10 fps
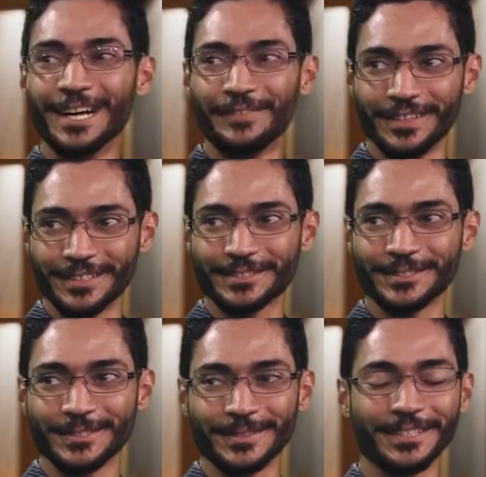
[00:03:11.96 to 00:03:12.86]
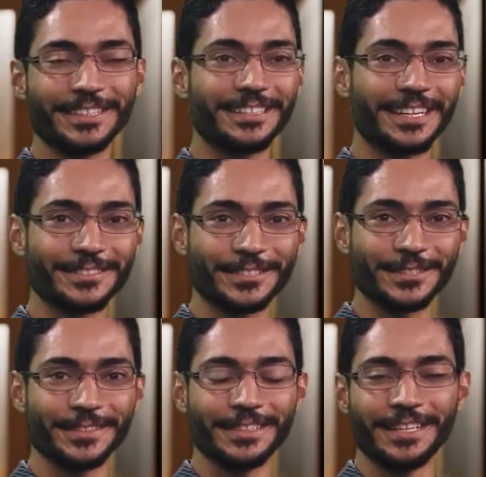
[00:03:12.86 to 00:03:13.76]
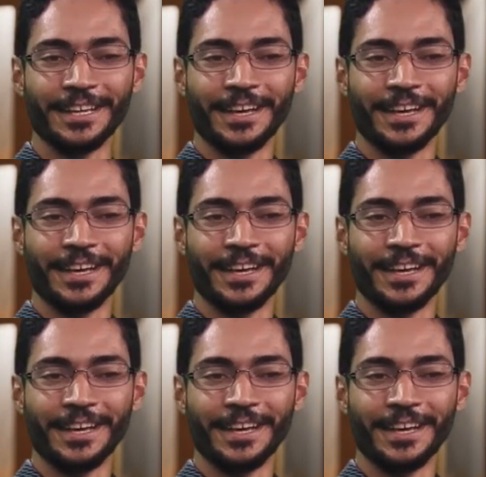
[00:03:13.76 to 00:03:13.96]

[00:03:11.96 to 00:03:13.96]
of an issue when you get yeah. down to it.